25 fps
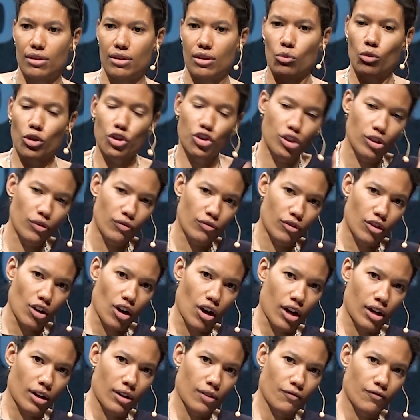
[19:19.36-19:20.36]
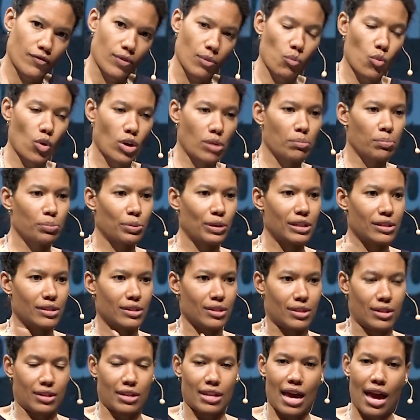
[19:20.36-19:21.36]
Once you've gone from one place to
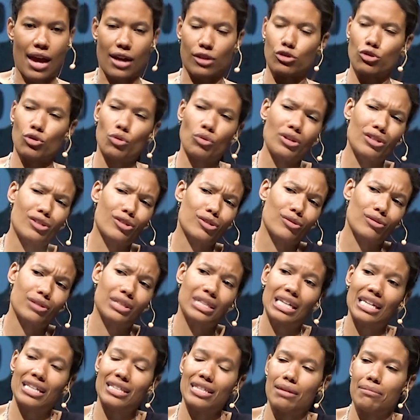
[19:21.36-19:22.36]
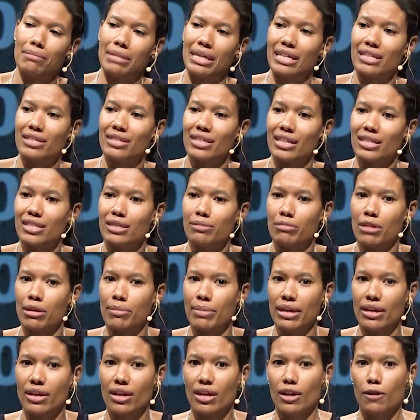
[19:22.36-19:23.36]
the next, there's only certain things that make sense
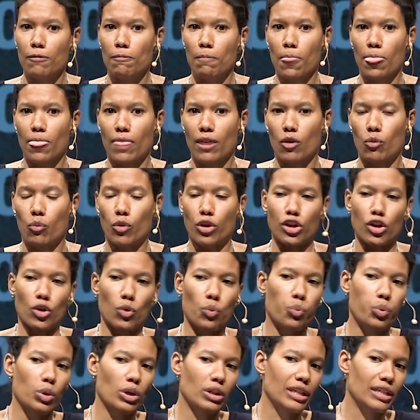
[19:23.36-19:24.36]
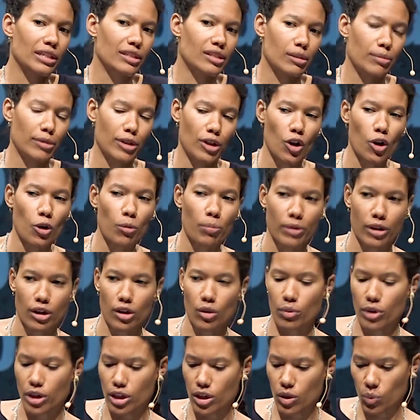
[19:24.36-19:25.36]
maybe when you're willing to be open or
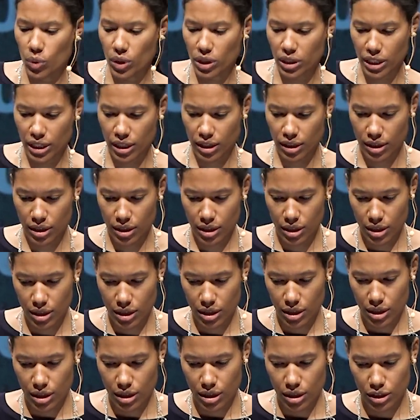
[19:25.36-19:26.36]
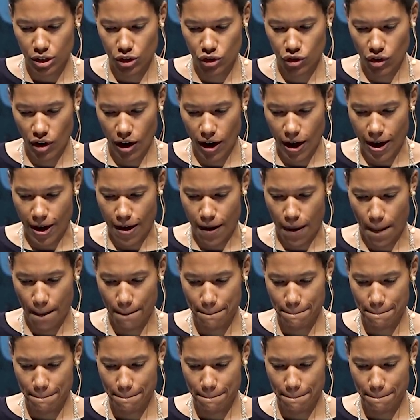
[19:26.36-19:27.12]
when you're willing to try.